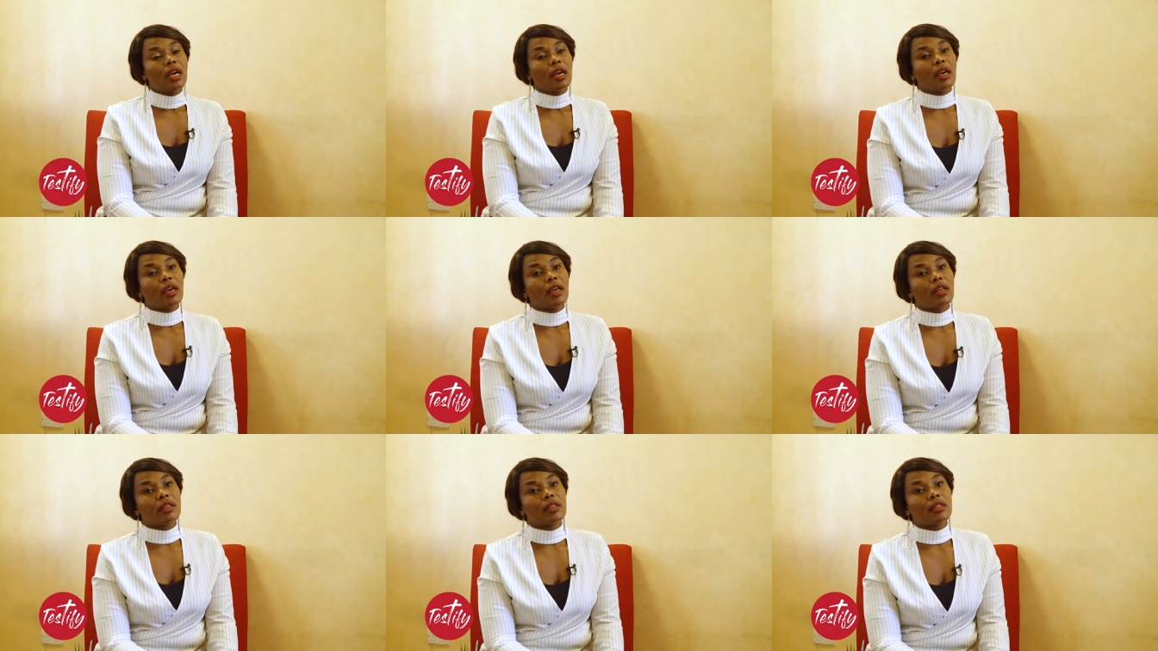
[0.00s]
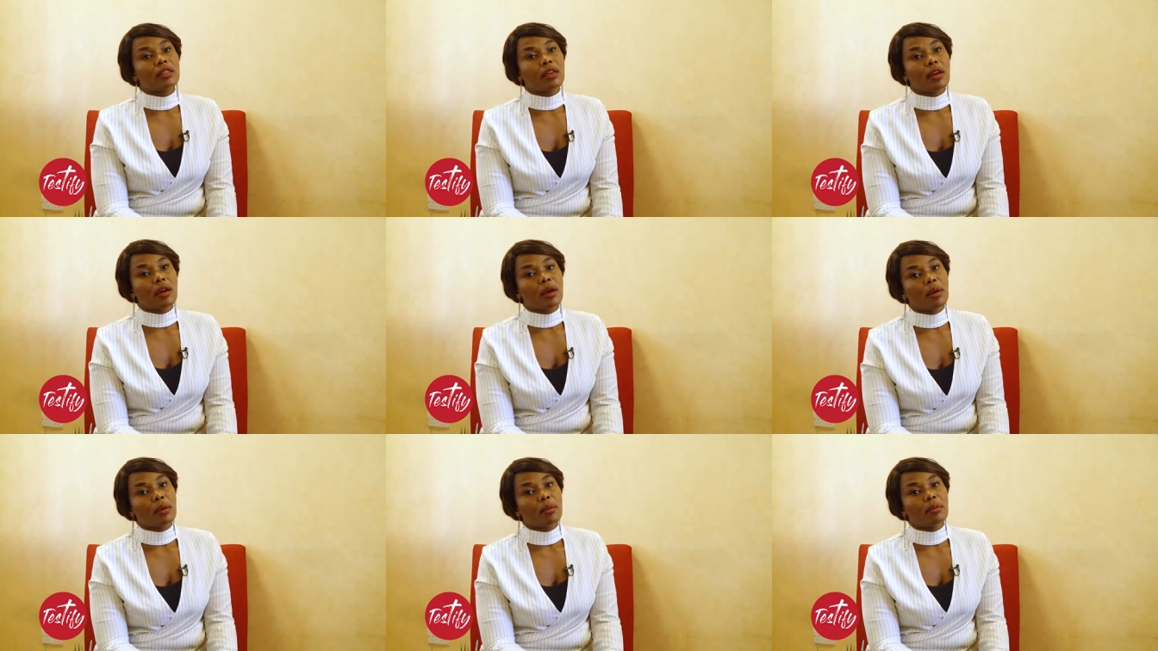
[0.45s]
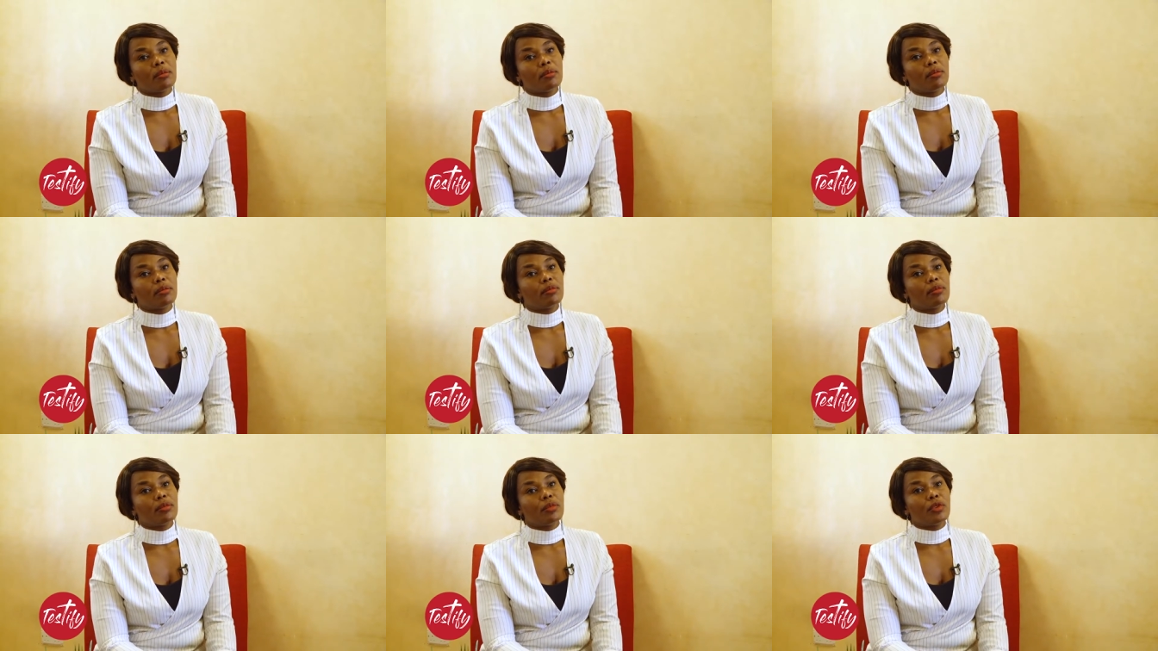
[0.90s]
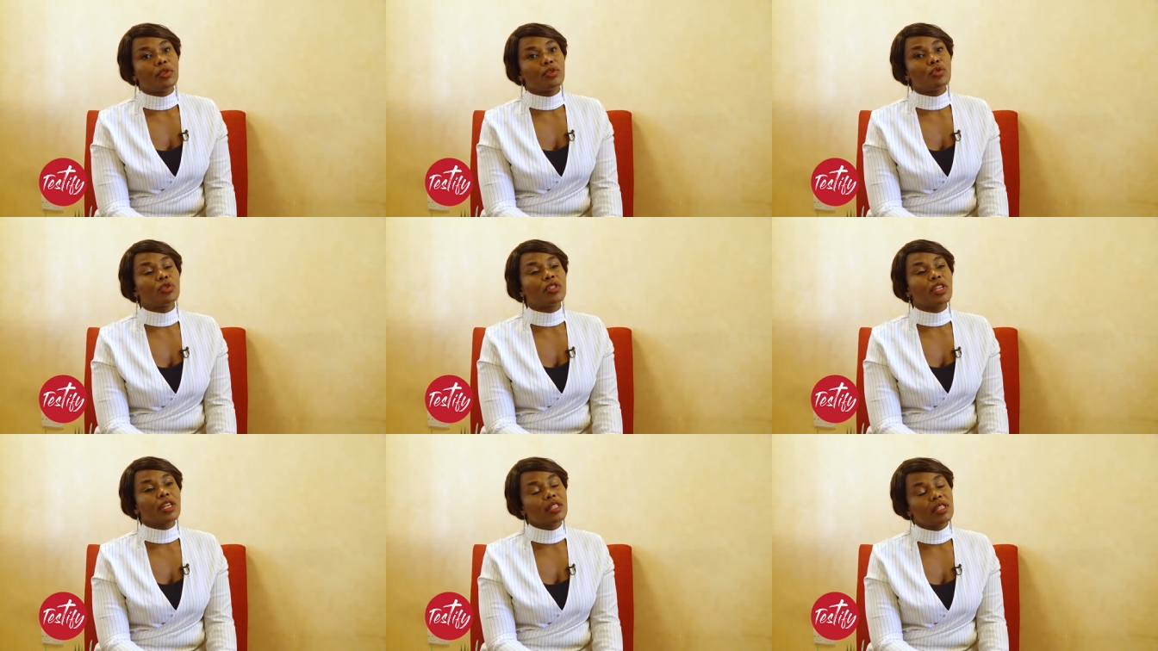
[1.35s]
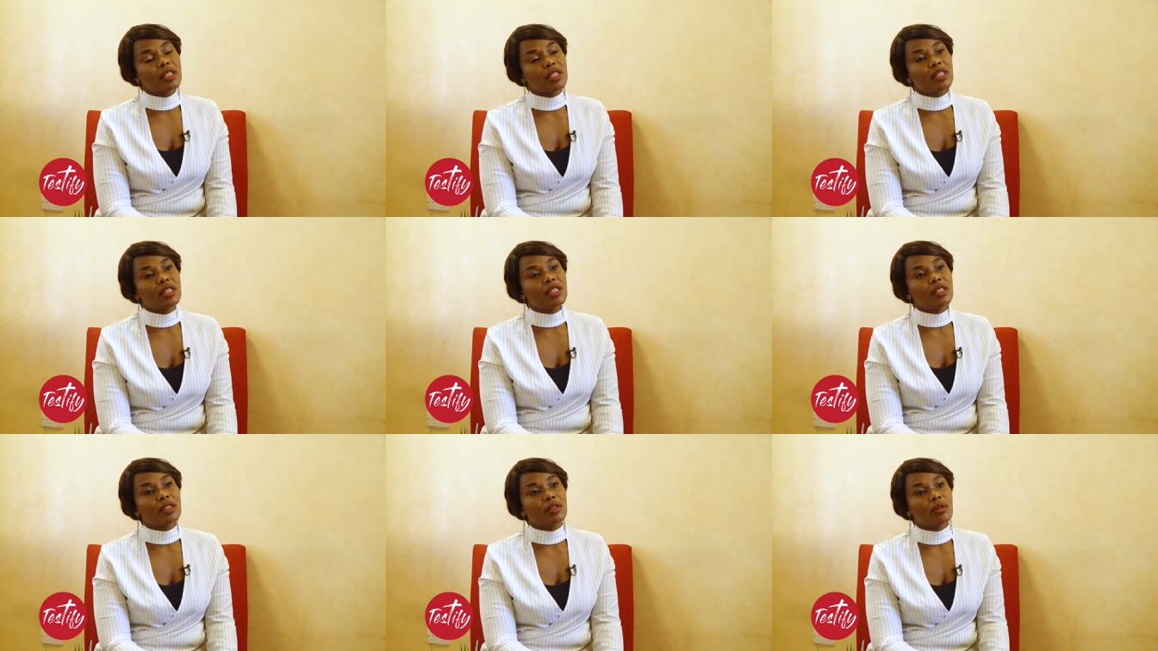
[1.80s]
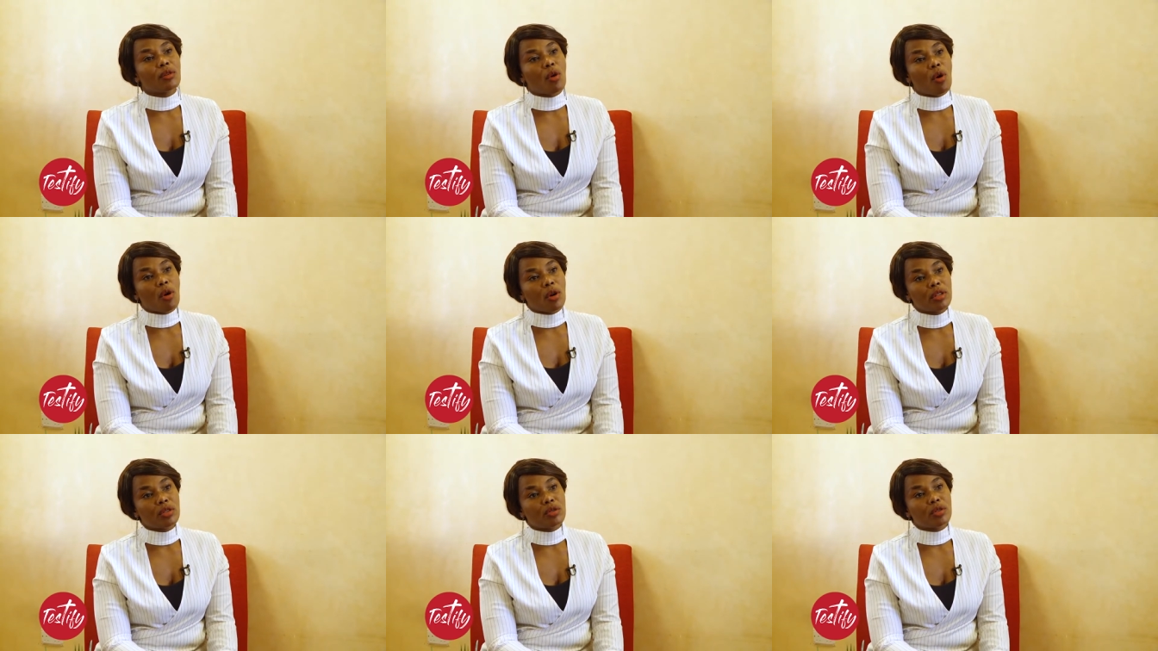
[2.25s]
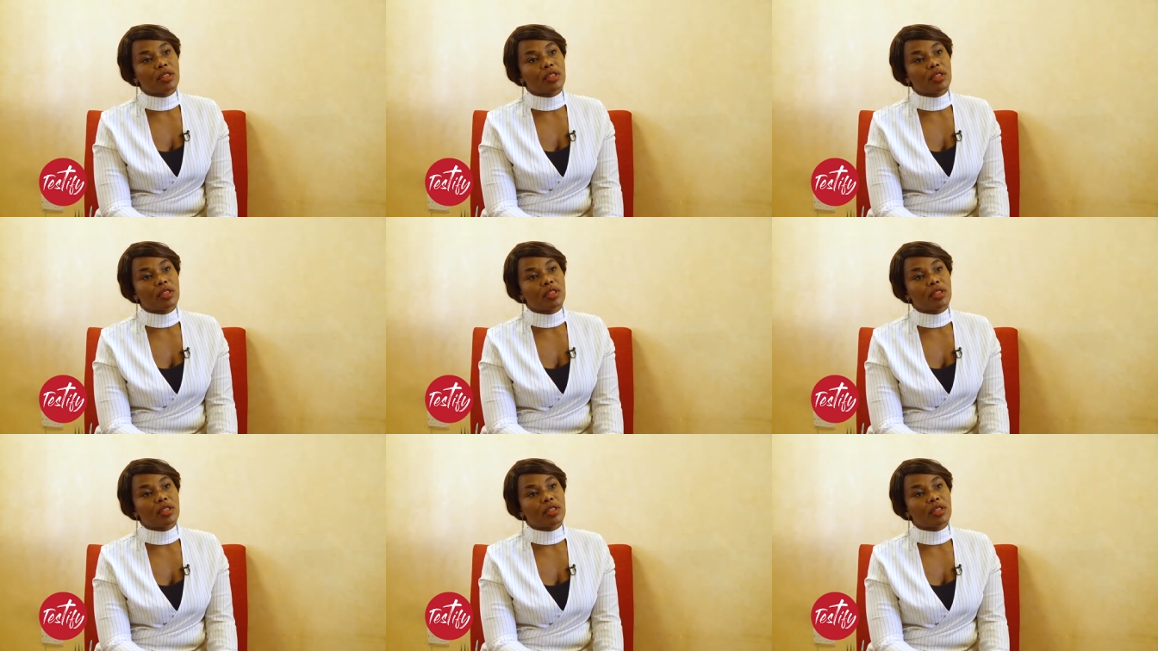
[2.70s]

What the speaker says: And you just need God.